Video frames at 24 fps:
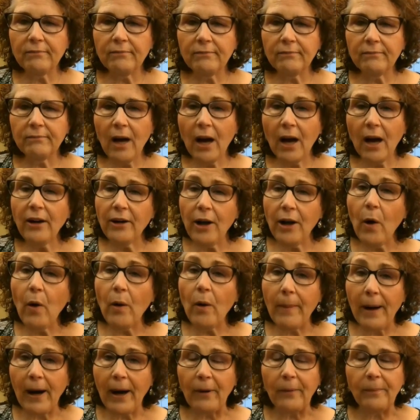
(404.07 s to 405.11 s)
ought to know
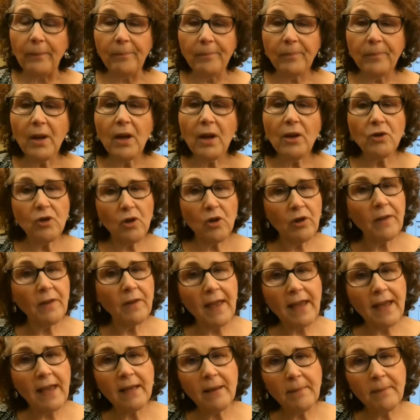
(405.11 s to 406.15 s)
about so that
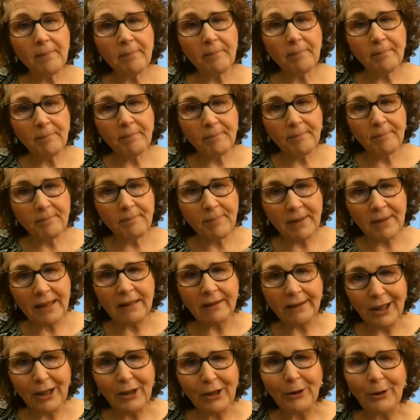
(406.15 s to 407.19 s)
they can be a
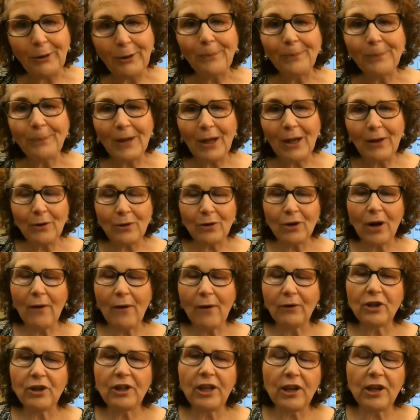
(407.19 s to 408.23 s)
leader in those
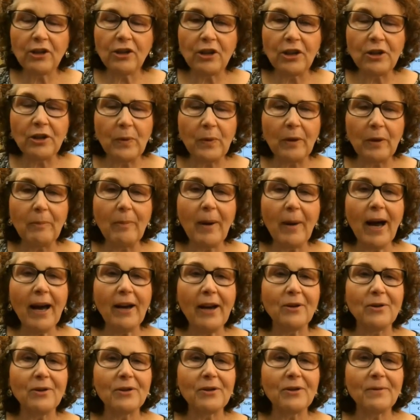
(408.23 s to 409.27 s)
conversations with
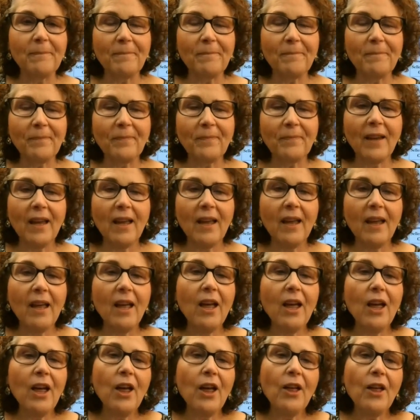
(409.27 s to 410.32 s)
buyers.
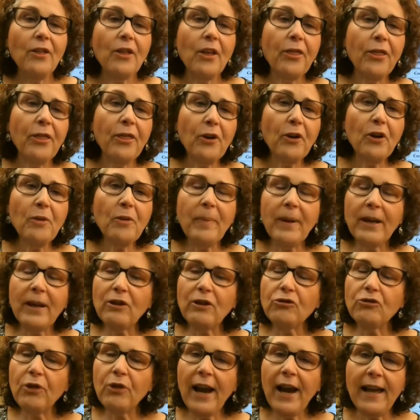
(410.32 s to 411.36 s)
The third big
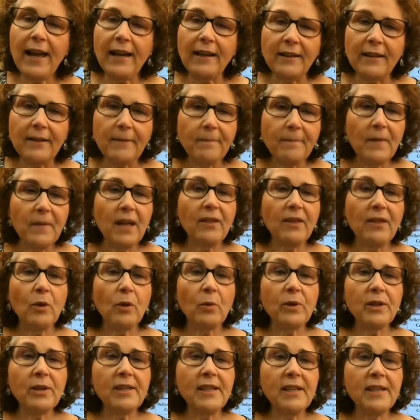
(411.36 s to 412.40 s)
trend that
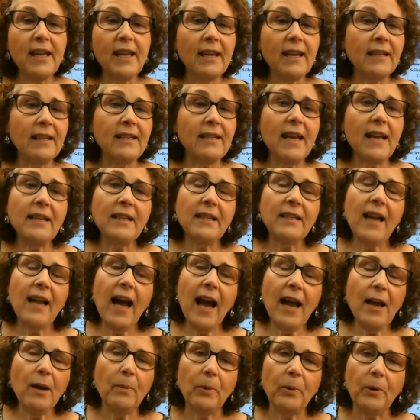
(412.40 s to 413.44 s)
we're seeing, it's
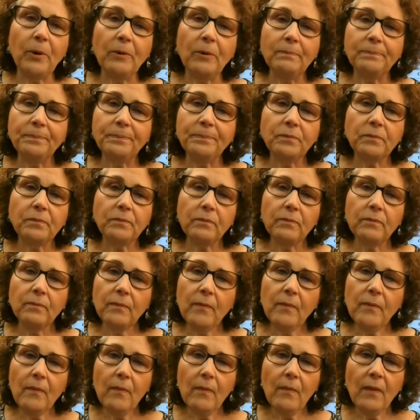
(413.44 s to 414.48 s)
undeniable,
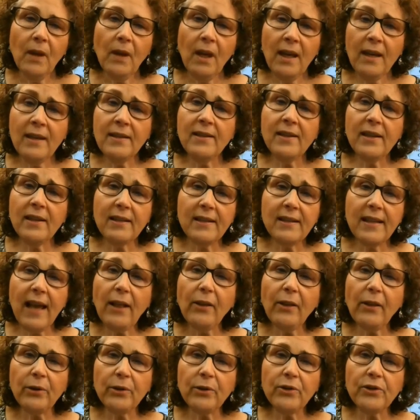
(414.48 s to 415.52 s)
is that
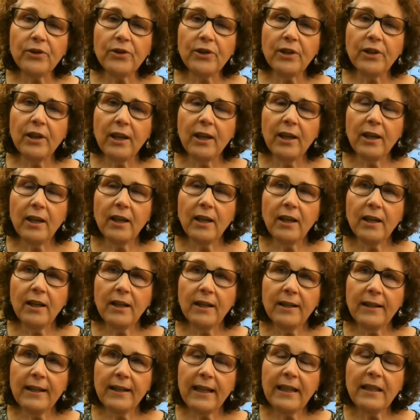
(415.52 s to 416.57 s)
sellers
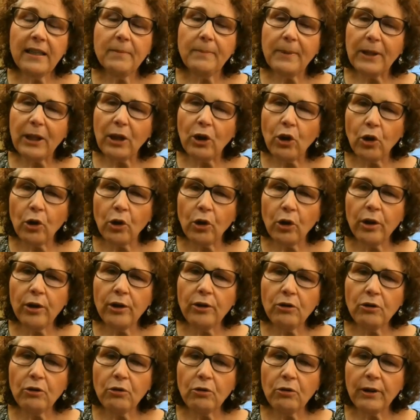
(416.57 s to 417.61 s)
need to be good
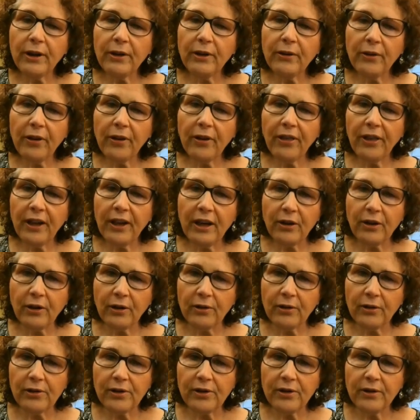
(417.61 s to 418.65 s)
critical
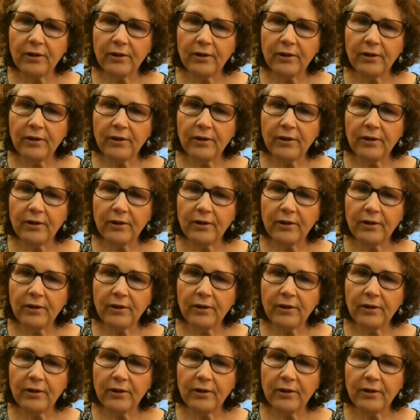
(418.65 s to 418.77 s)
thinkers.